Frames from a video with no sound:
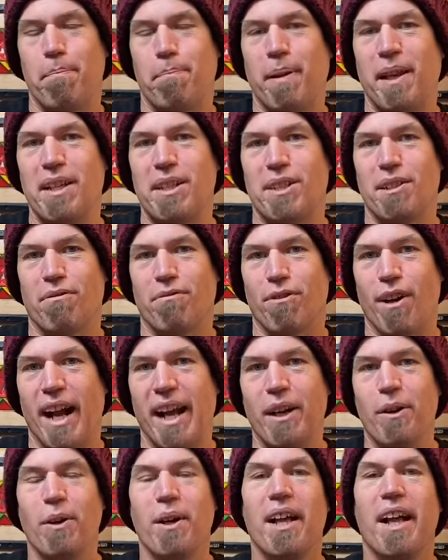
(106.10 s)
piece of
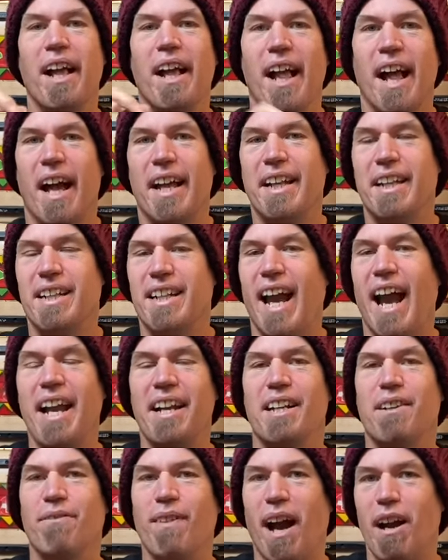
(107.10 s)
rail. At the
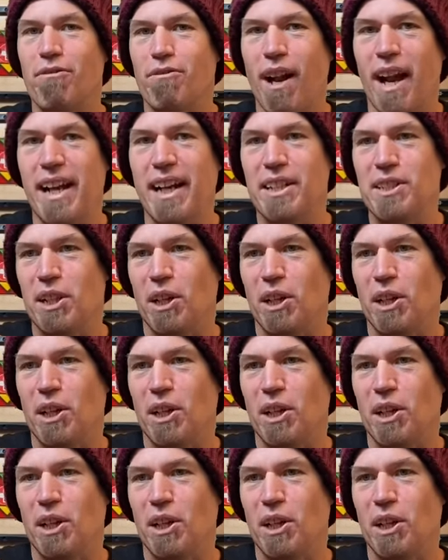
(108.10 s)
end of that rail is a